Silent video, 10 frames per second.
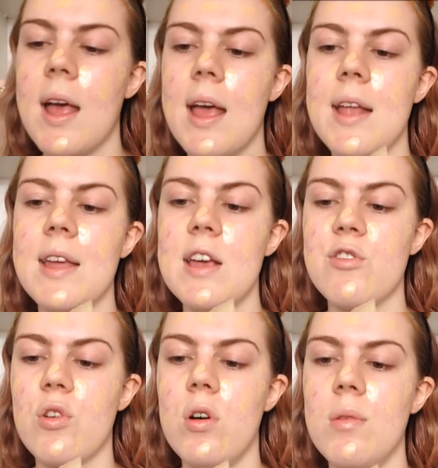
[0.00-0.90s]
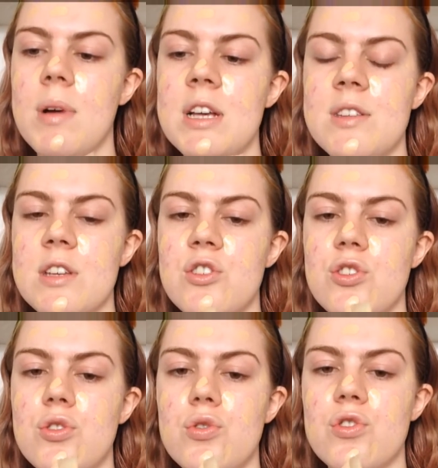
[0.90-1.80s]
And as always, I
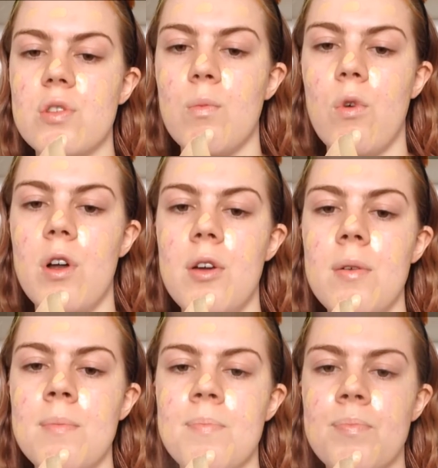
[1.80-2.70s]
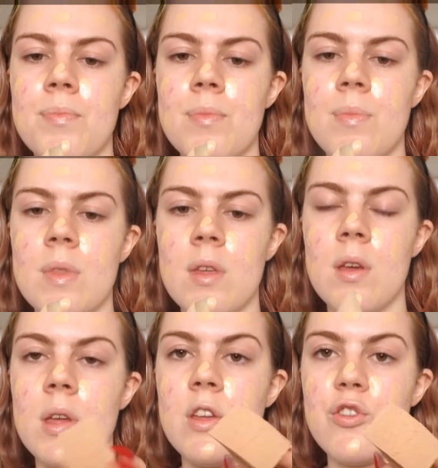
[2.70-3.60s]
just use some water,
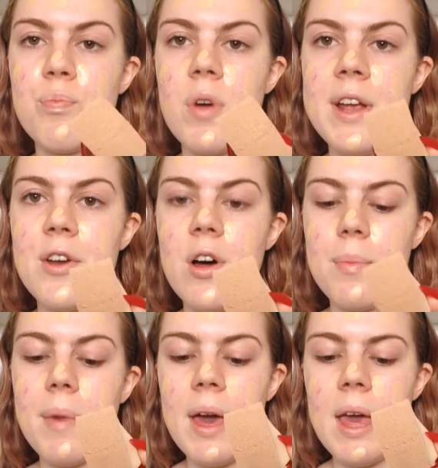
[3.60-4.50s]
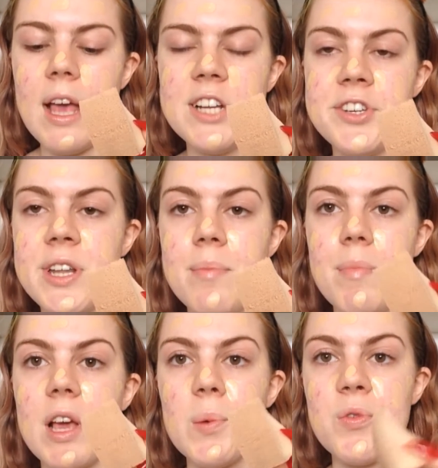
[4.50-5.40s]
spray it on my H&M
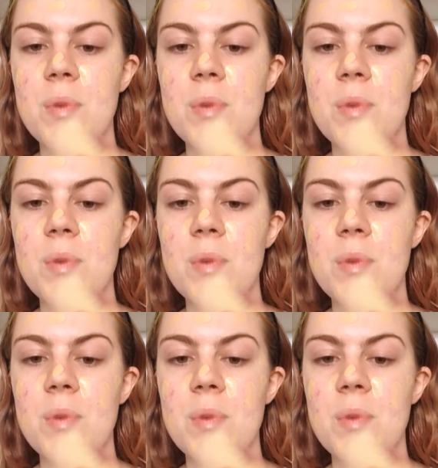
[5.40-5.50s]
Makeup